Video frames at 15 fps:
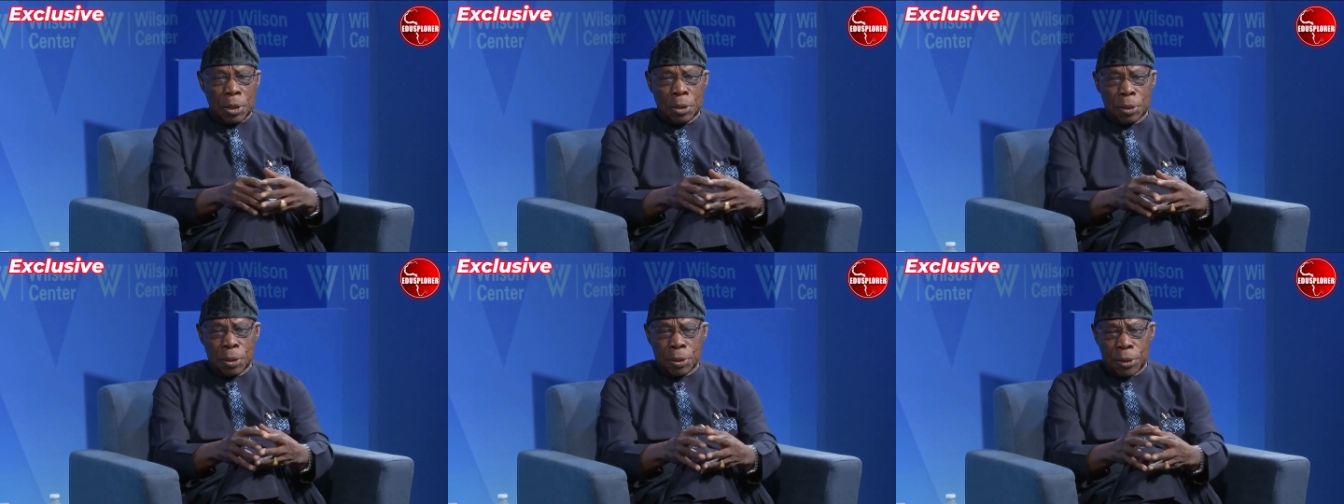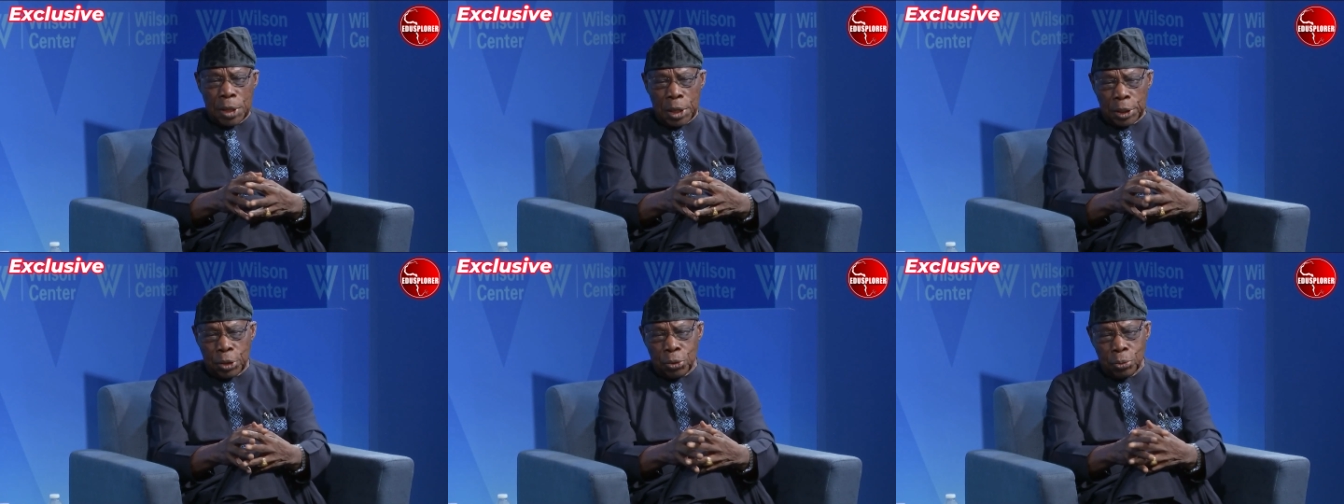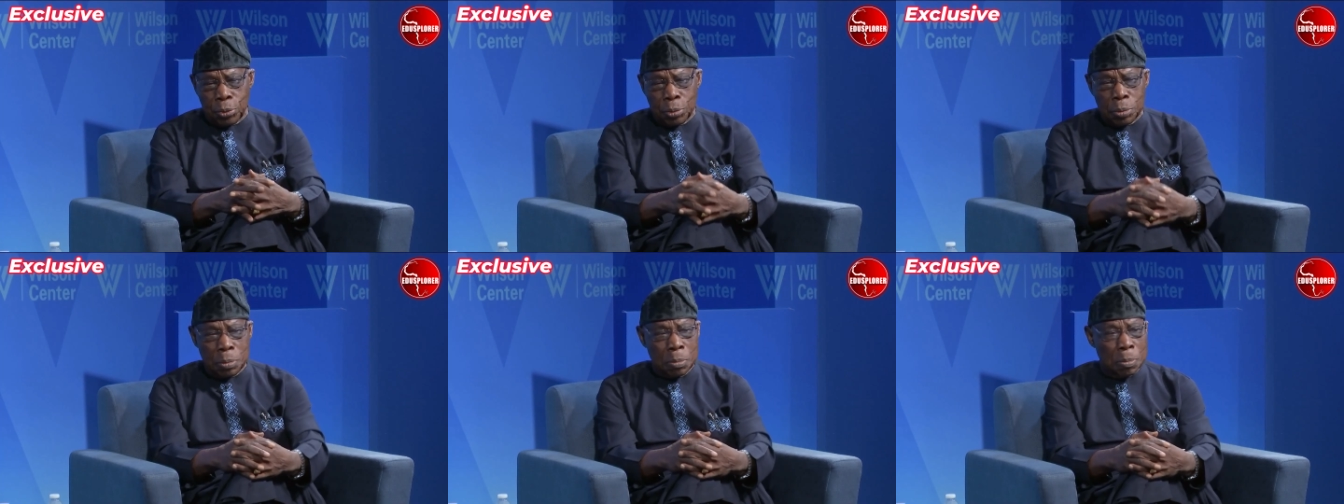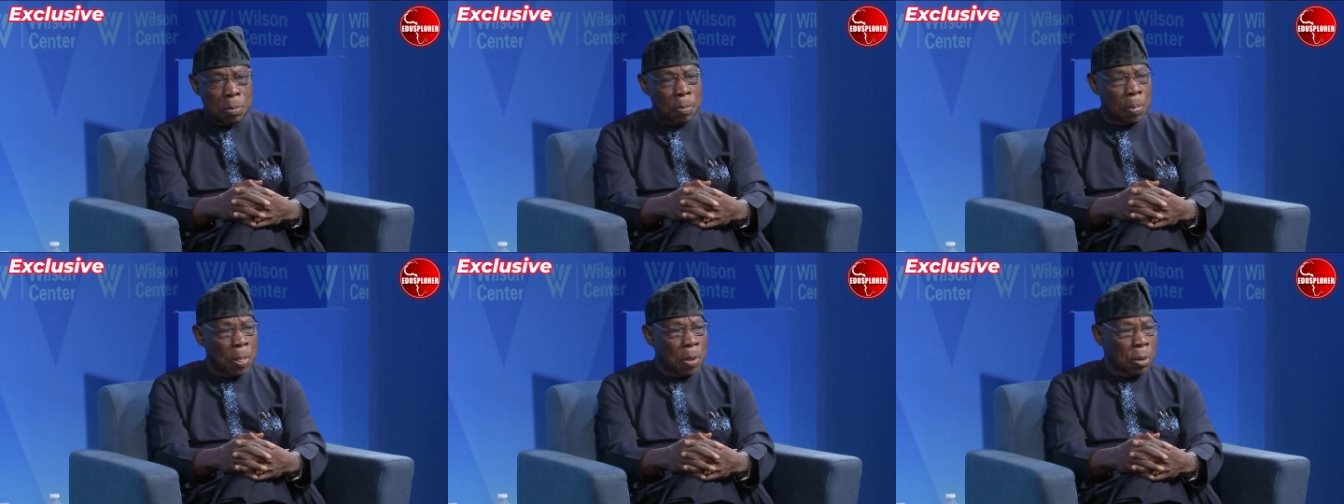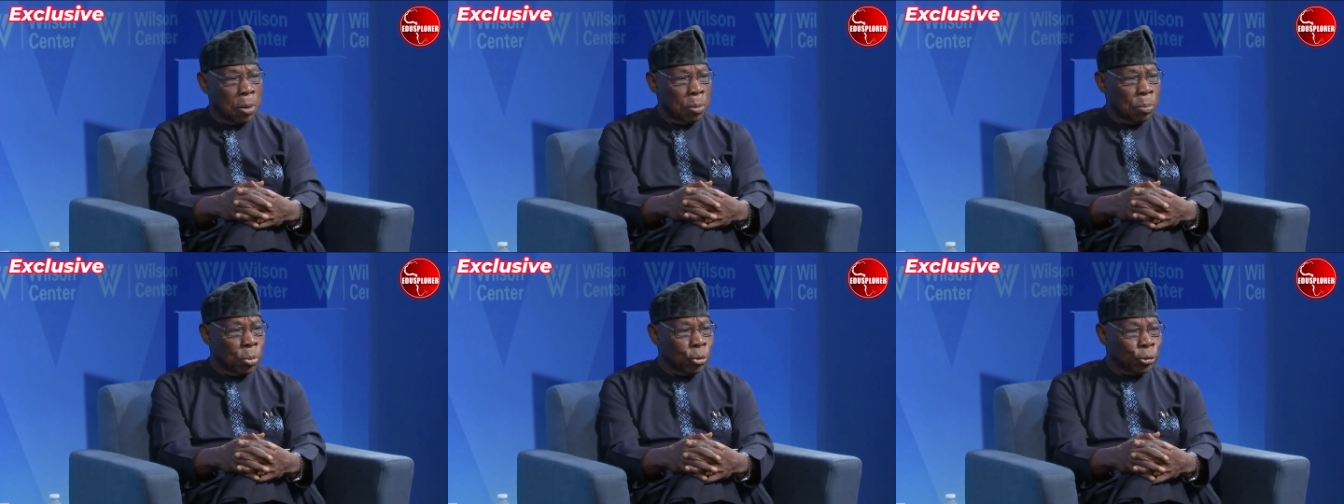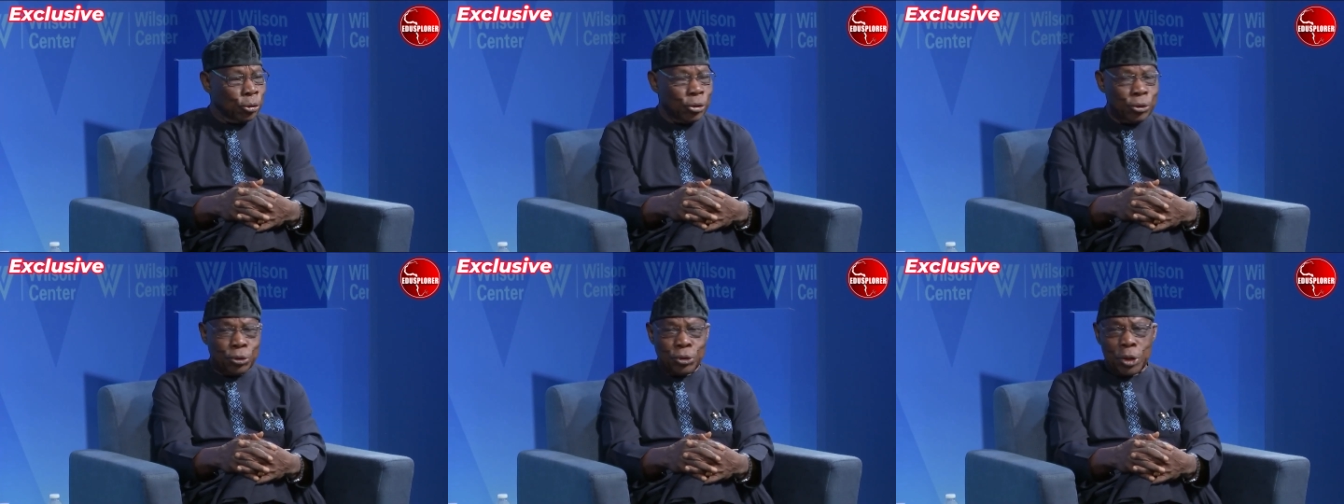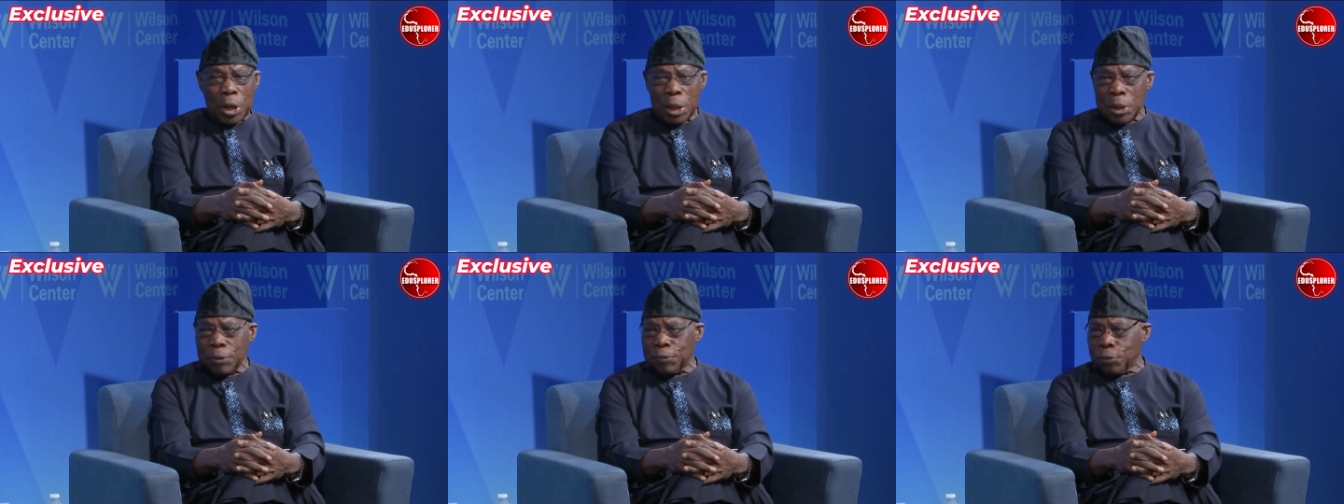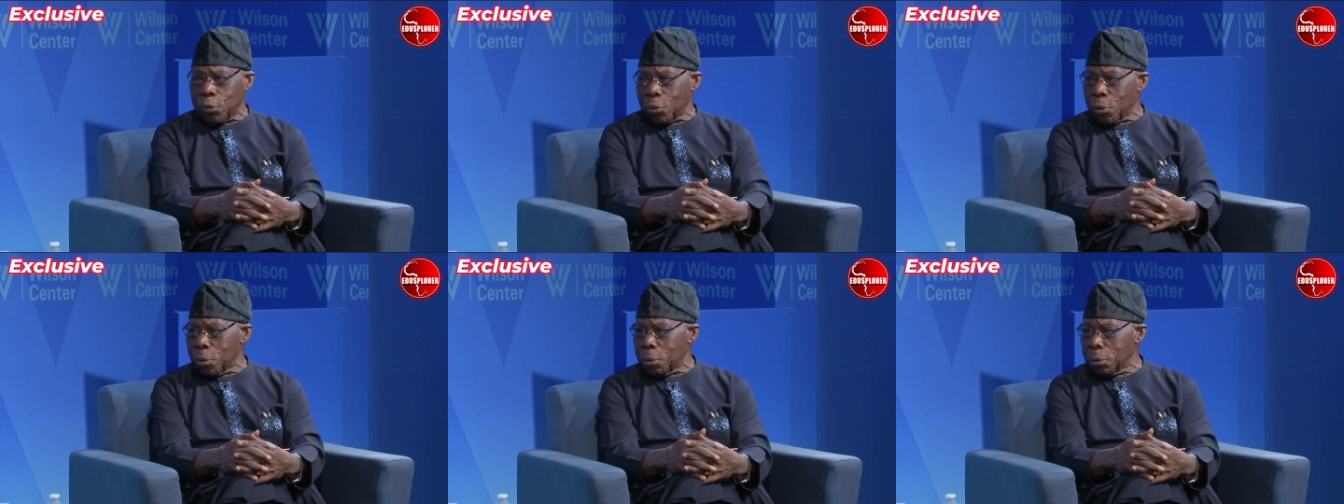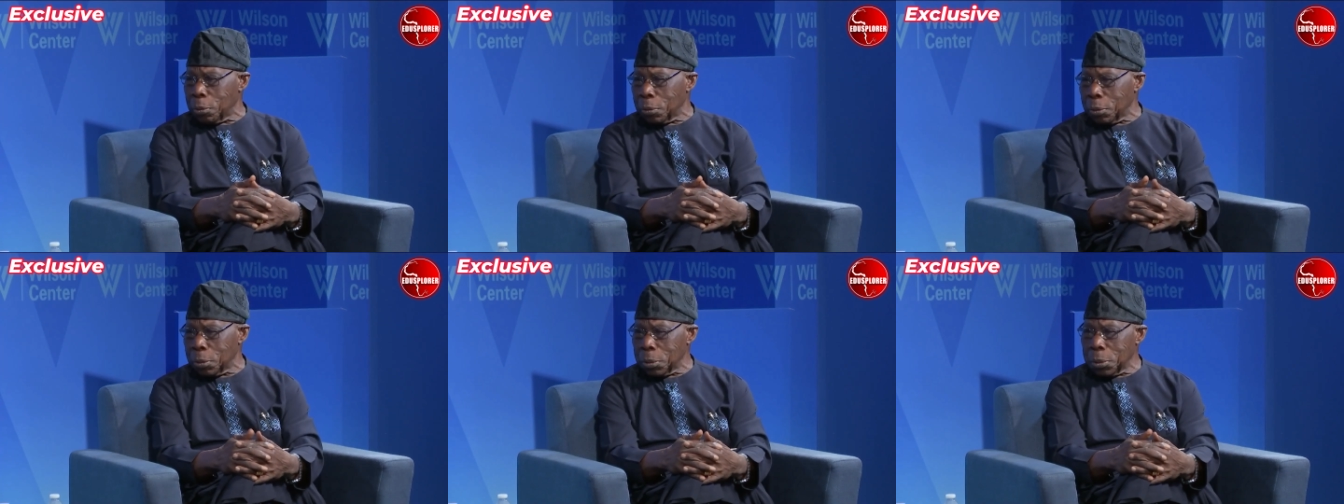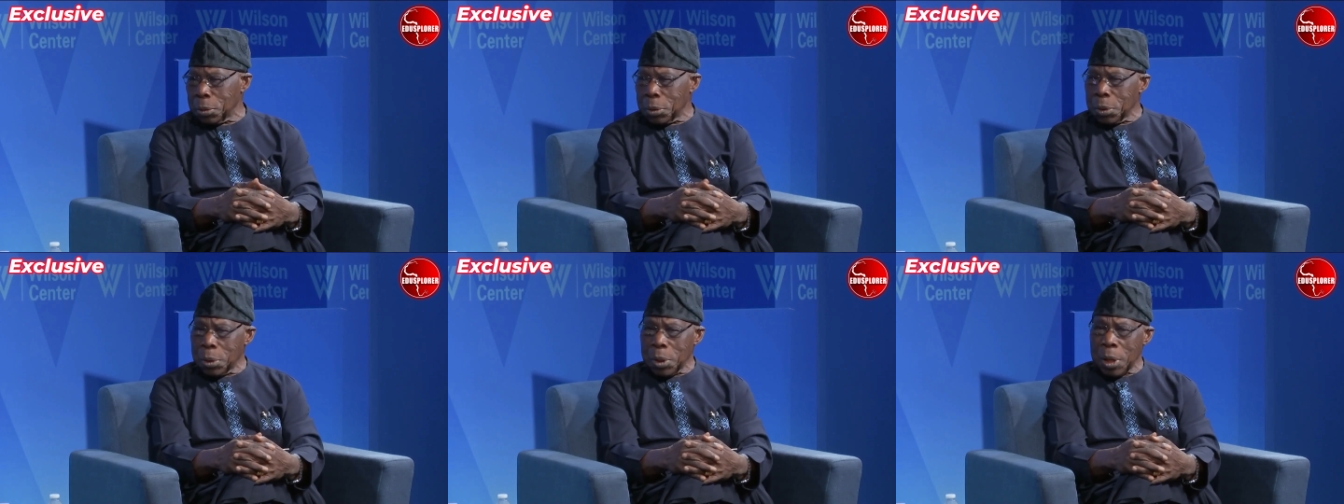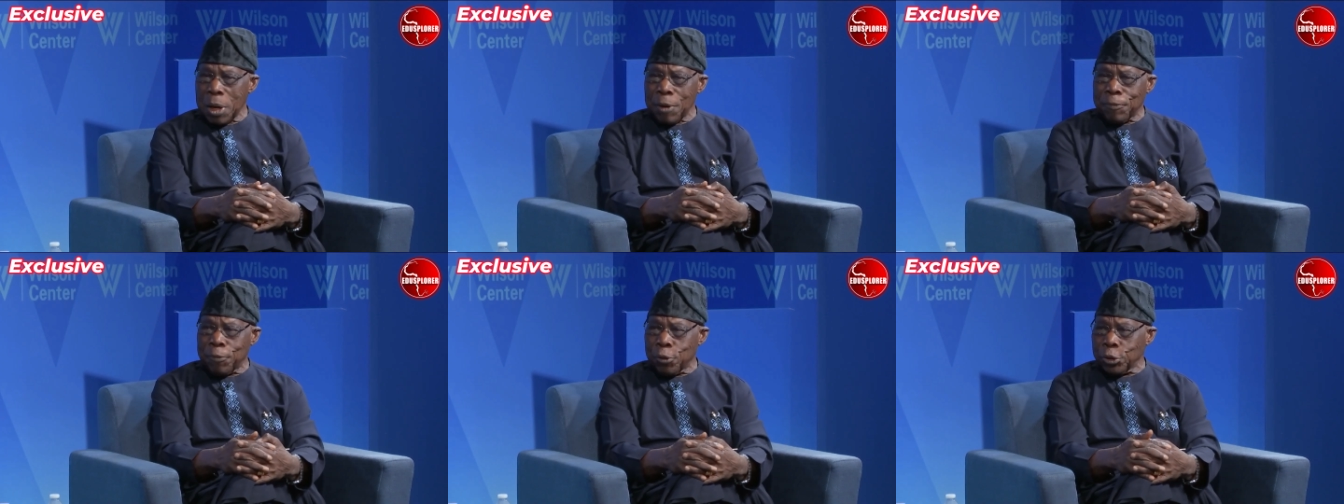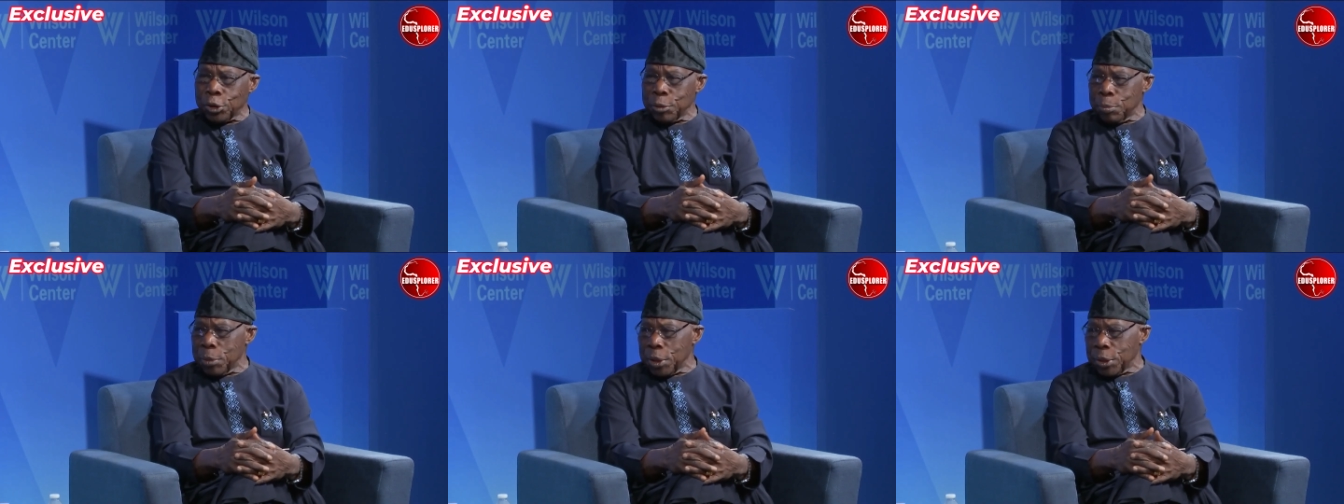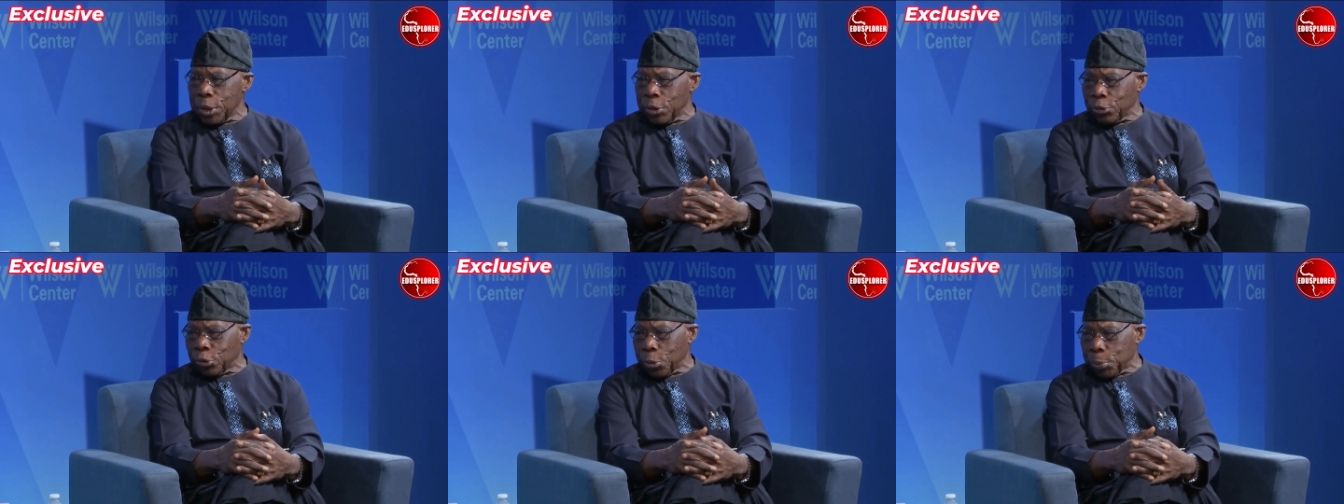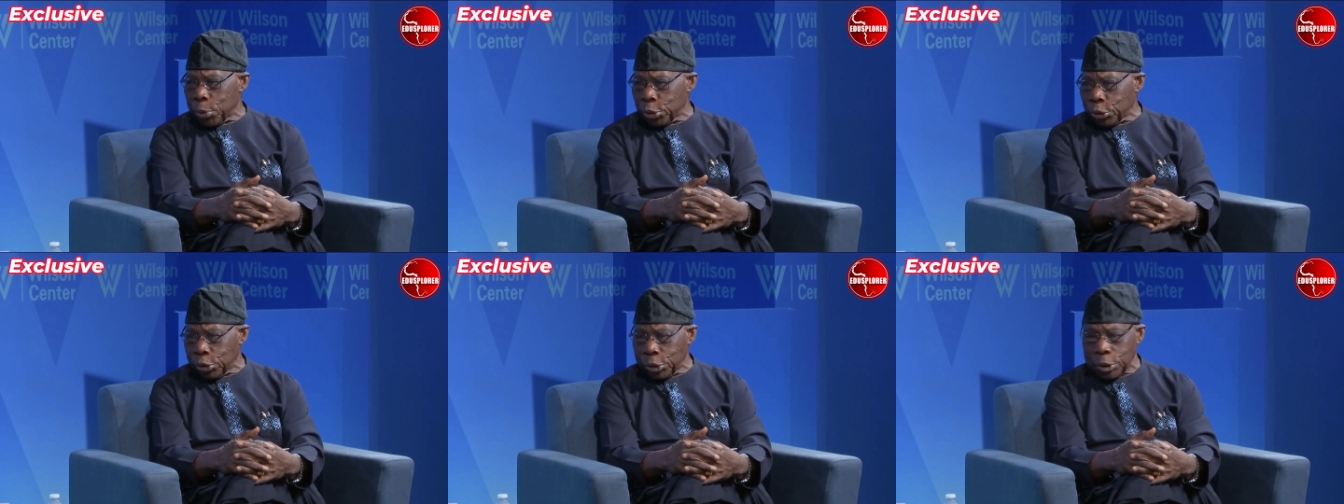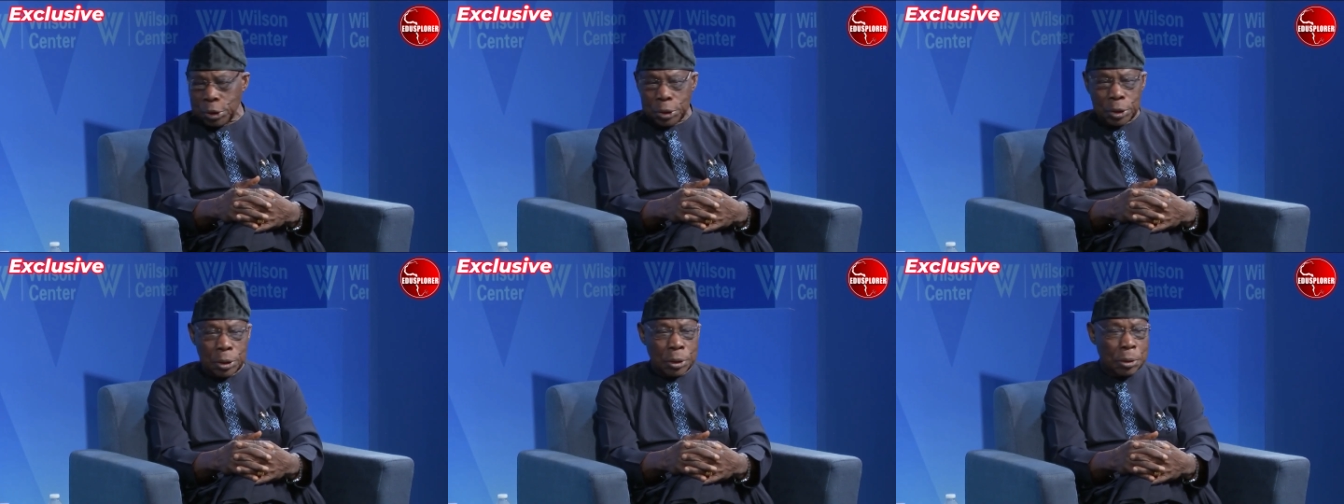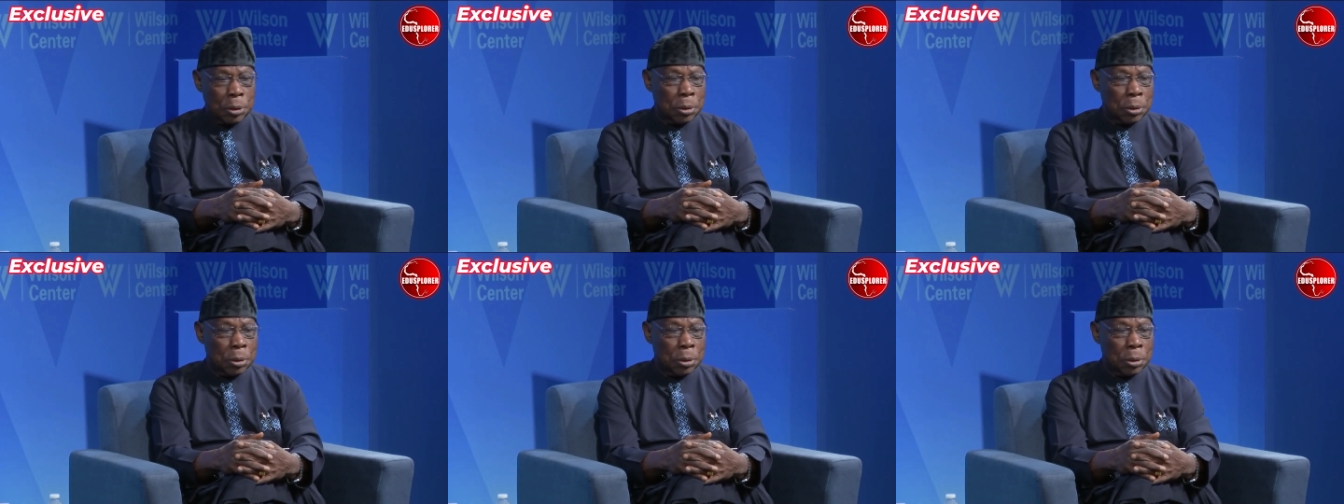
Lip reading: thank you most sincerely for affording me this opportunity.